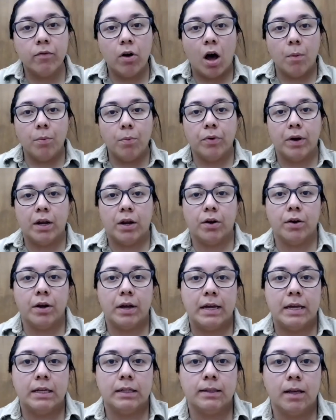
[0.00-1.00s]
operator
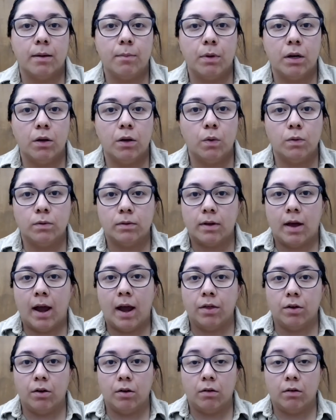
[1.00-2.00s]
is somebody who's
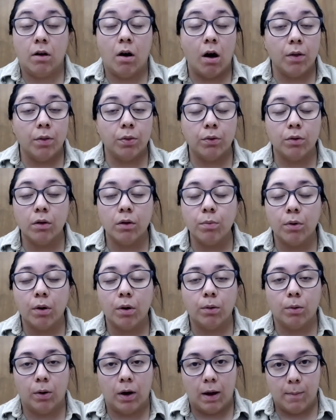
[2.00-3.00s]
either gone through the
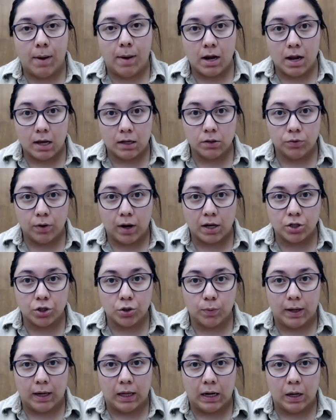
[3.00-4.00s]
program and has
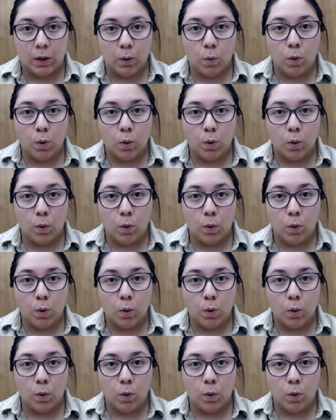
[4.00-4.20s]
graduated,